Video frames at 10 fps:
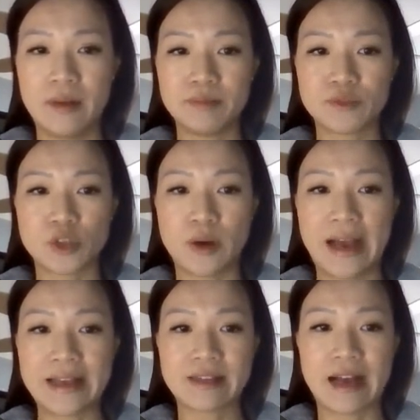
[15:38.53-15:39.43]
So
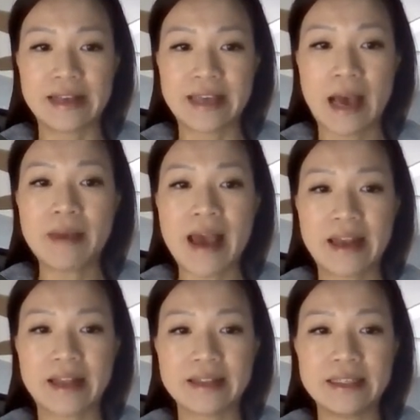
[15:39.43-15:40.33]
I kept
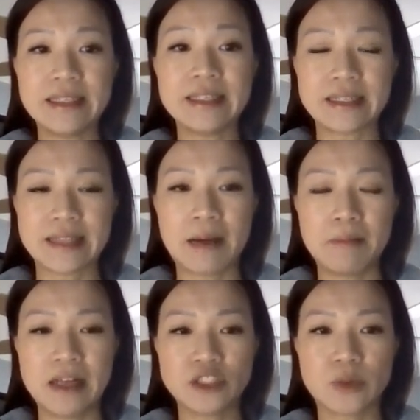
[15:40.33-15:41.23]
eating that
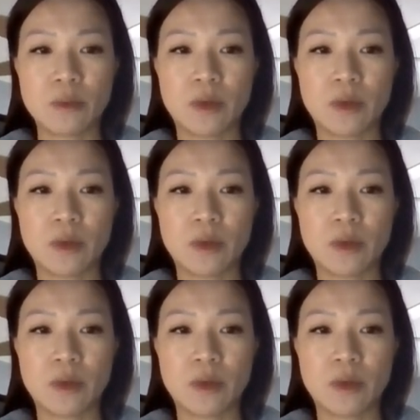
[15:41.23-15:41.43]
much, right?